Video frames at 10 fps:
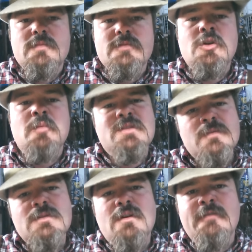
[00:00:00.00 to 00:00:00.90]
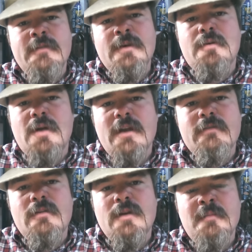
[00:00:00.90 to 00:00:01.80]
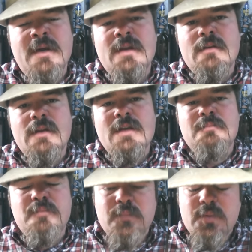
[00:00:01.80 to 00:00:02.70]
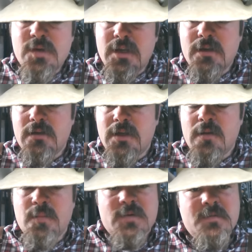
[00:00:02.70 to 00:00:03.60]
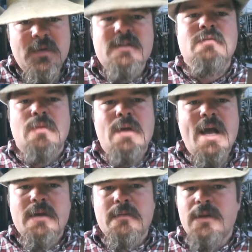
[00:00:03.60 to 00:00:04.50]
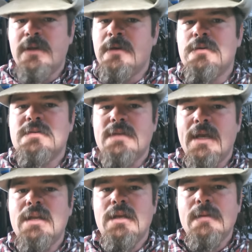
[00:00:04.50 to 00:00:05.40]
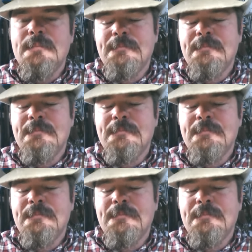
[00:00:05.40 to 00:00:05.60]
show me some stuff on the engraver, and he put it in a perspective where I could really understand it.